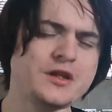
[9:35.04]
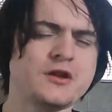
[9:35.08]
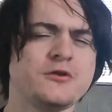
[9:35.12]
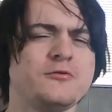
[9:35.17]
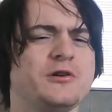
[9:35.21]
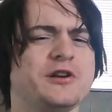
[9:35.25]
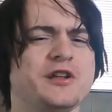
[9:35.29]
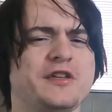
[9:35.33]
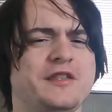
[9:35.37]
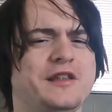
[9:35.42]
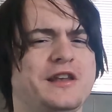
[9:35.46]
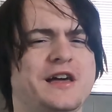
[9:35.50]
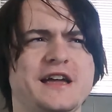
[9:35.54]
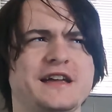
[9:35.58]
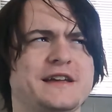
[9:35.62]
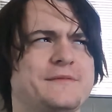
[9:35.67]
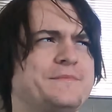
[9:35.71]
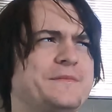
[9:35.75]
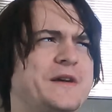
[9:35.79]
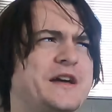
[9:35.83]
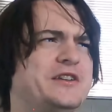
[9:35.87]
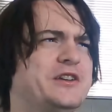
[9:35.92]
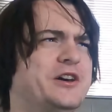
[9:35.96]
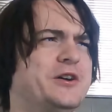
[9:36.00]
one of the, like,
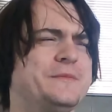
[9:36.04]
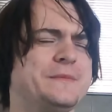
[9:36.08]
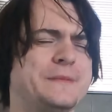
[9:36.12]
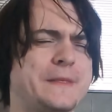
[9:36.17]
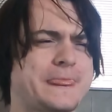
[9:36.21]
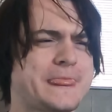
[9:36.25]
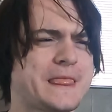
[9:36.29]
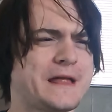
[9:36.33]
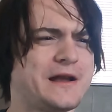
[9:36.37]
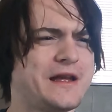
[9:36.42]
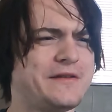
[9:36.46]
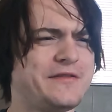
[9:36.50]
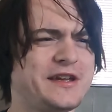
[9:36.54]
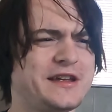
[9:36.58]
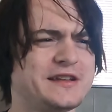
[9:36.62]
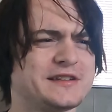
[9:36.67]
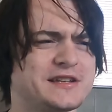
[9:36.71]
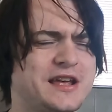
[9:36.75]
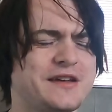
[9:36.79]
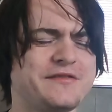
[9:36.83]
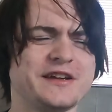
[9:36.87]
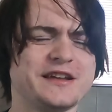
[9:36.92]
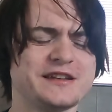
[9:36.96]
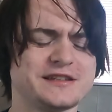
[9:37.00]
I don't know. I think
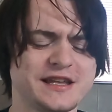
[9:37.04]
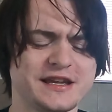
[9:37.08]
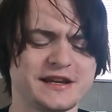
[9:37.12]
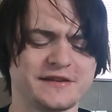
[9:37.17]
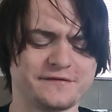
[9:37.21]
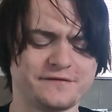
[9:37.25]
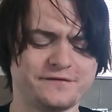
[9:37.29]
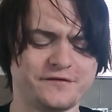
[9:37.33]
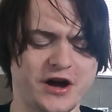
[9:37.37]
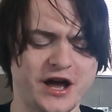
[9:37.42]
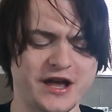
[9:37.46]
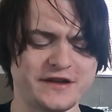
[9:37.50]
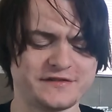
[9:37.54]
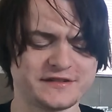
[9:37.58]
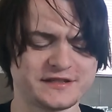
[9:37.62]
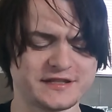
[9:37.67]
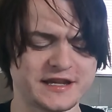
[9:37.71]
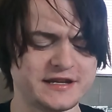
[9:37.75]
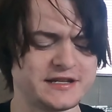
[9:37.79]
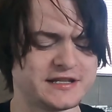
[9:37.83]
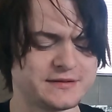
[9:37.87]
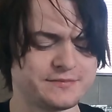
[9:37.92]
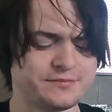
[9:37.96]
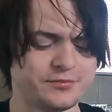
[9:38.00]
it's like 5
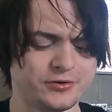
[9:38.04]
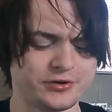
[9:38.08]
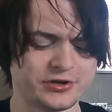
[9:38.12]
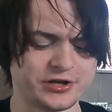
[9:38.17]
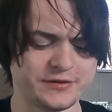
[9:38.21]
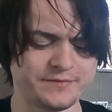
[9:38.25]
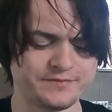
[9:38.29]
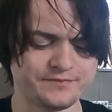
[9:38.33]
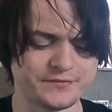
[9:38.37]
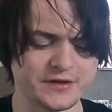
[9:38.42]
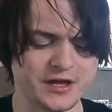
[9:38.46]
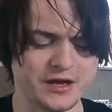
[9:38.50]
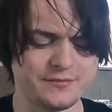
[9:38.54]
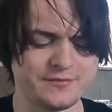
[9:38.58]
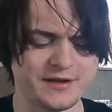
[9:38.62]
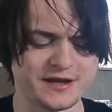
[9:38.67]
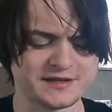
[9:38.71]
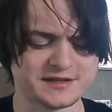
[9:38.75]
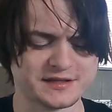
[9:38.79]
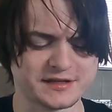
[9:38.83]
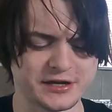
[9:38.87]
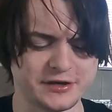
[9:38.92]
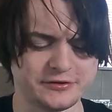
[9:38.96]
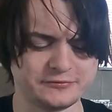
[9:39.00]
states border
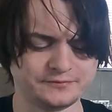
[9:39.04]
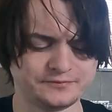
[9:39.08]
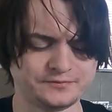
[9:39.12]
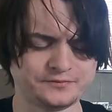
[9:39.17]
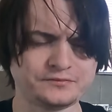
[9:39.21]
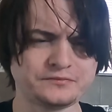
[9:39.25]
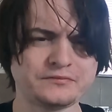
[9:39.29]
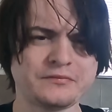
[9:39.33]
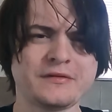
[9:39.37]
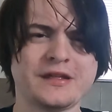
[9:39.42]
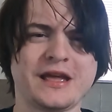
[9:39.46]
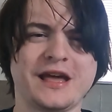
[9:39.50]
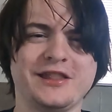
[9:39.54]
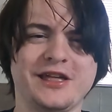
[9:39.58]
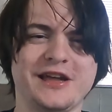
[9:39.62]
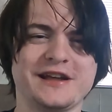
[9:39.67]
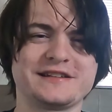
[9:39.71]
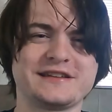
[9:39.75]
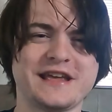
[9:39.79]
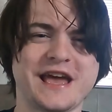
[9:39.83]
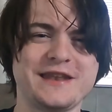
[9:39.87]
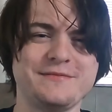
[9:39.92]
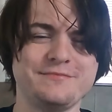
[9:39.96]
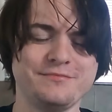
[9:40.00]
Mexico and
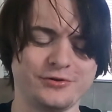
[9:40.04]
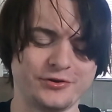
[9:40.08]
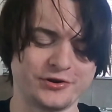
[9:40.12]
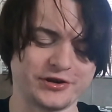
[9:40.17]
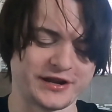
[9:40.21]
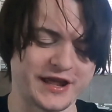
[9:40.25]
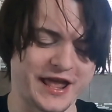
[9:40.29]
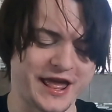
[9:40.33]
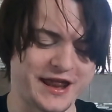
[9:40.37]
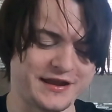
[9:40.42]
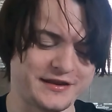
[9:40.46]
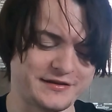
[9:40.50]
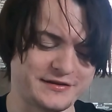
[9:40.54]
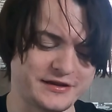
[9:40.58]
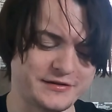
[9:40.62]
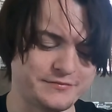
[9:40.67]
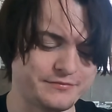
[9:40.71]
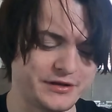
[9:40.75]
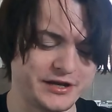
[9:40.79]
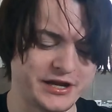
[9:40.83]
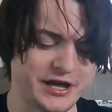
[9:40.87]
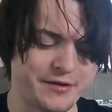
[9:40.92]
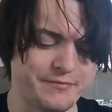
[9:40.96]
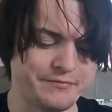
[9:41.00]
like 10 border Canada.
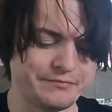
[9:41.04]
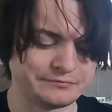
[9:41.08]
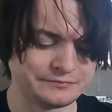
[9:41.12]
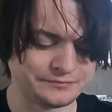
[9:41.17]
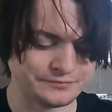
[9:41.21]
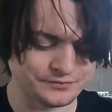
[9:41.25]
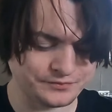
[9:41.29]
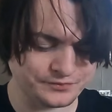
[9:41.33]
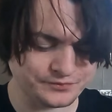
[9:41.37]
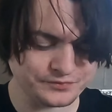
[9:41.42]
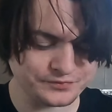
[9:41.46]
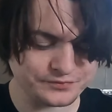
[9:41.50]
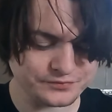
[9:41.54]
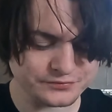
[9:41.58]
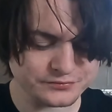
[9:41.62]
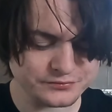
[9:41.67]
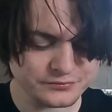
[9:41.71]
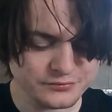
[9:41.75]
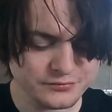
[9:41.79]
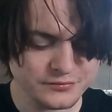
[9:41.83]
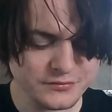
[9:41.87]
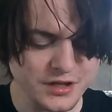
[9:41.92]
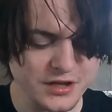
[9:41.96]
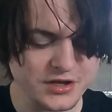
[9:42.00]
But
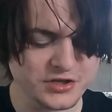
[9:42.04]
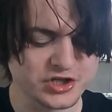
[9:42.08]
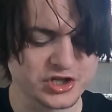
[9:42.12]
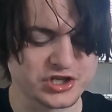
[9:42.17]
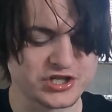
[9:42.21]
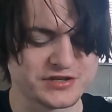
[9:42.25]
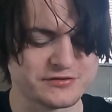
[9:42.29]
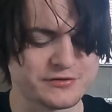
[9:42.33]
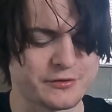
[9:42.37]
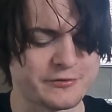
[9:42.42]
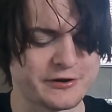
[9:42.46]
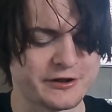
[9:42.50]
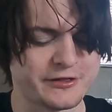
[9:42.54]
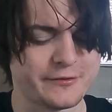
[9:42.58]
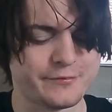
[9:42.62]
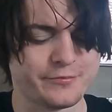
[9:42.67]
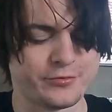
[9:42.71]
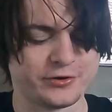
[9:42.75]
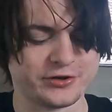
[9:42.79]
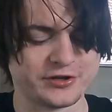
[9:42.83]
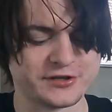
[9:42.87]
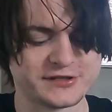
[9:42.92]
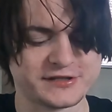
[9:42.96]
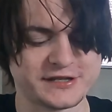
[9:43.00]
so she's from one of the
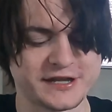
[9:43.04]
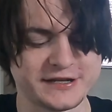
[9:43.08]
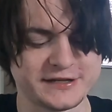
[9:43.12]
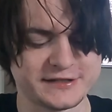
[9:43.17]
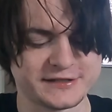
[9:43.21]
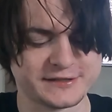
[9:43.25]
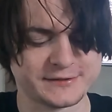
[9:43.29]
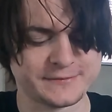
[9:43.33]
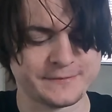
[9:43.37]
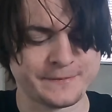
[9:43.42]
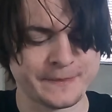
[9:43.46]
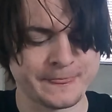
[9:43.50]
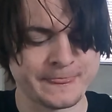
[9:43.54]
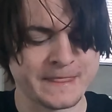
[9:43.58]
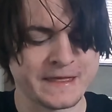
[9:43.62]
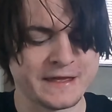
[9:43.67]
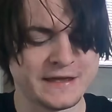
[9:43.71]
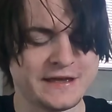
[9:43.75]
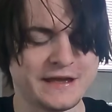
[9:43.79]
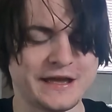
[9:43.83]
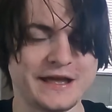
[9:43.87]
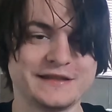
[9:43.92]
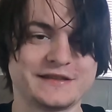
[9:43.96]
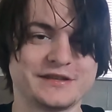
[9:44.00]
border states,
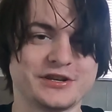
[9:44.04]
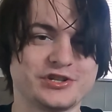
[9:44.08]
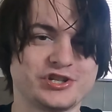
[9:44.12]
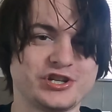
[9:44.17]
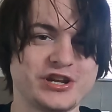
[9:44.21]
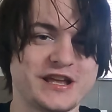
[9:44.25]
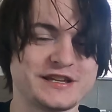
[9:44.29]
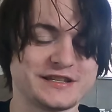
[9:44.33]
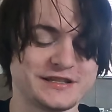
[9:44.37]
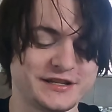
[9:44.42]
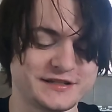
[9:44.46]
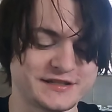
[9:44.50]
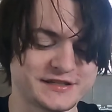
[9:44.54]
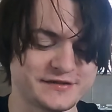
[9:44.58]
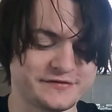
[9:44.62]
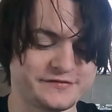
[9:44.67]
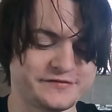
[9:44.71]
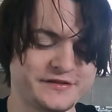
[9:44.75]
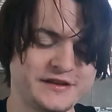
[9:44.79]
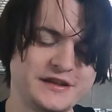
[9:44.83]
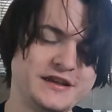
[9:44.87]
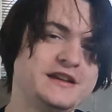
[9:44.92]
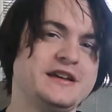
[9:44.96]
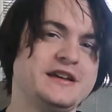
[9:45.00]
and so she has lots of